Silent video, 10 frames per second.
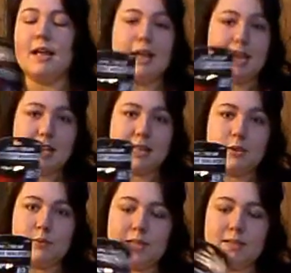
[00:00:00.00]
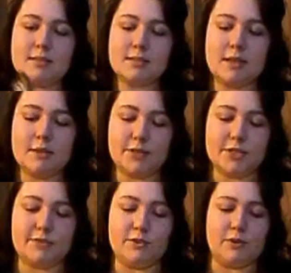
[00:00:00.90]
80 lumens, which
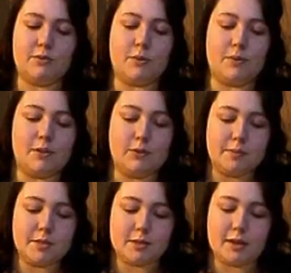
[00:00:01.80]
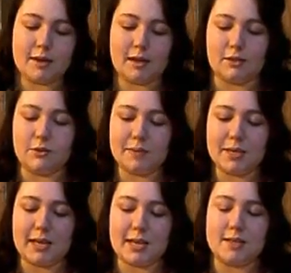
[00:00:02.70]
if you don't know what lumens are, a
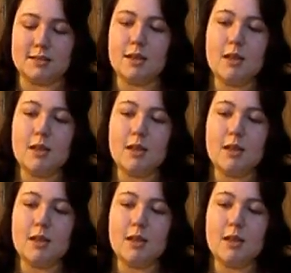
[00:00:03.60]
lumen is